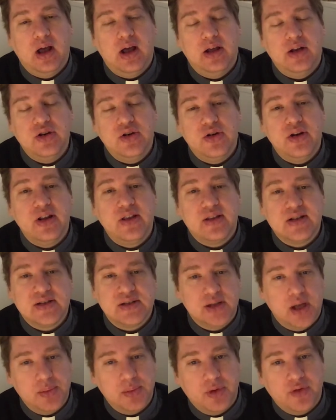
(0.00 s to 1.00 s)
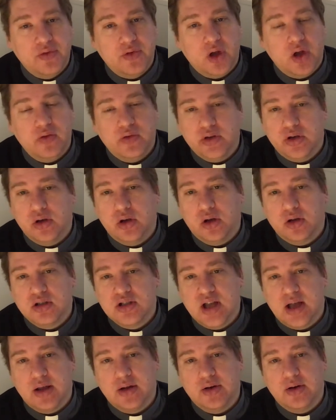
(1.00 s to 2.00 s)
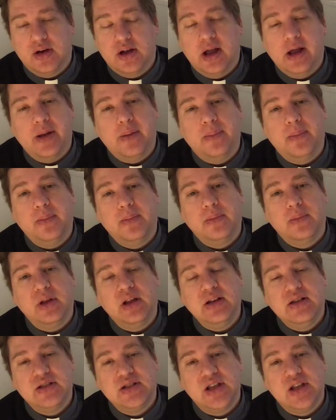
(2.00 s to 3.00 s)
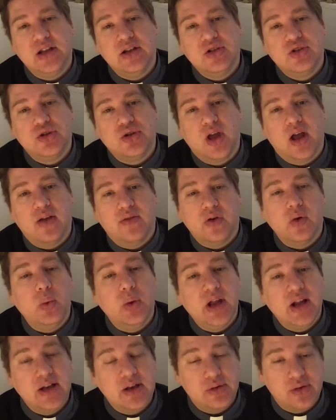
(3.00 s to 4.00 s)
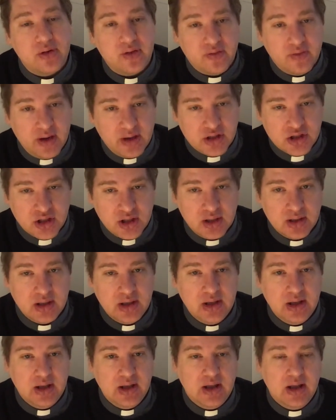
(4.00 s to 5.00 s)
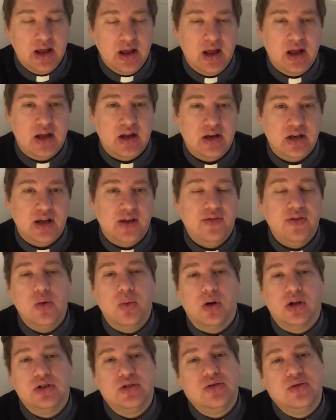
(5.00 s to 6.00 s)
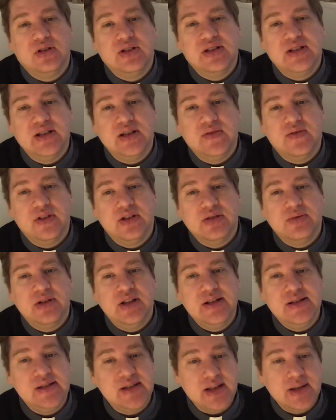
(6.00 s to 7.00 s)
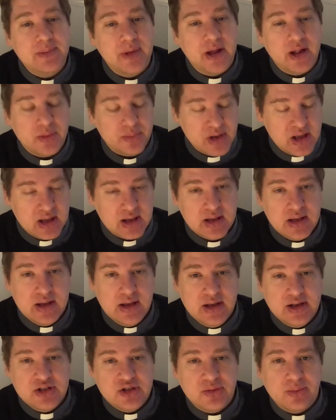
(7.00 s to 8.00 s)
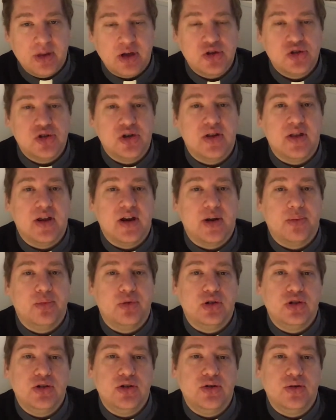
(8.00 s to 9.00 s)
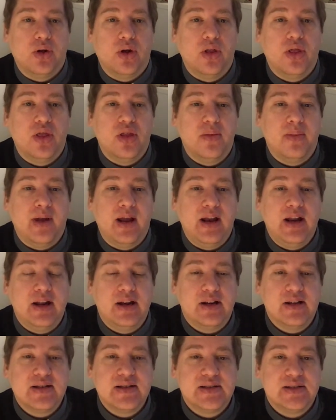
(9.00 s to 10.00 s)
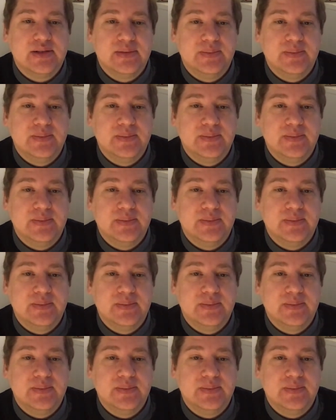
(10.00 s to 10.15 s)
during this time of COVID lockdown, intend to have a weekly reflection. And if you want to receive this, please email me to make sure that I put you on the mailing list.